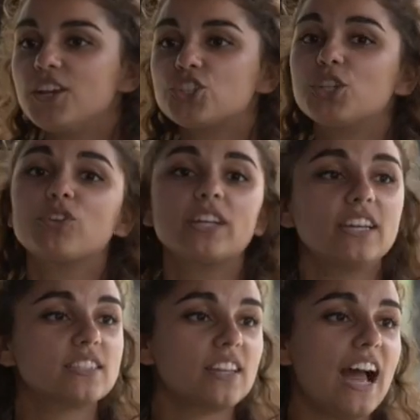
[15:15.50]
She really
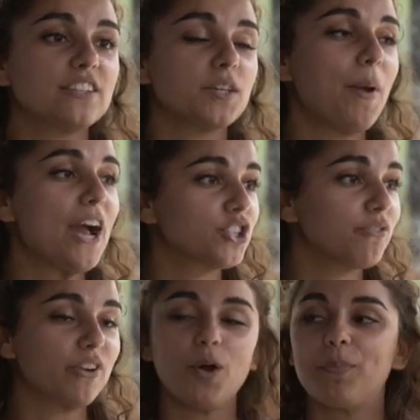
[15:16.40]
is, has a
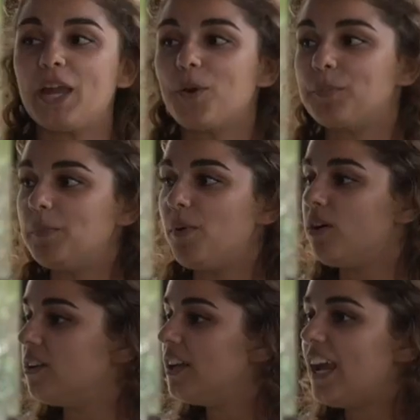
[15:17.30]
passion for helping out
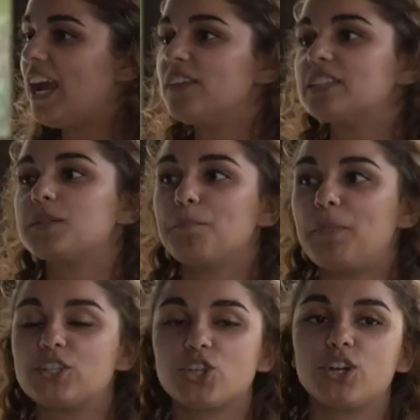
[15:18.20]
people, and this
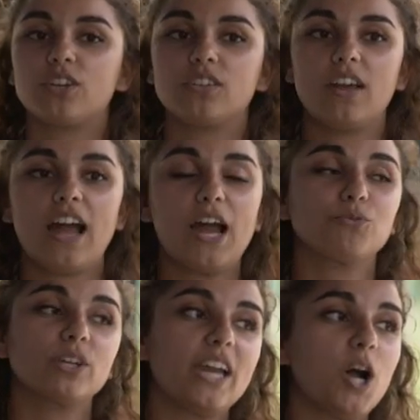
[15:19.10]
major uh,
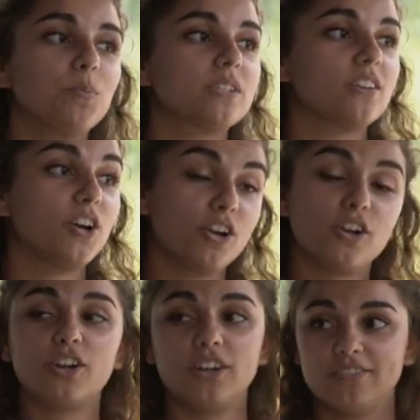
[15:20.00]
really helped
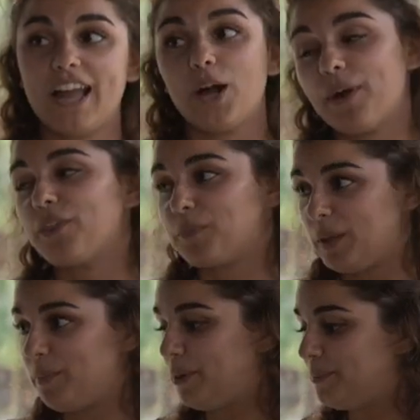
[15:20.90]
her help other
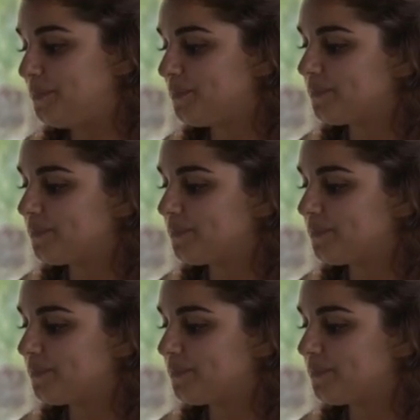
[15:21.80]
people.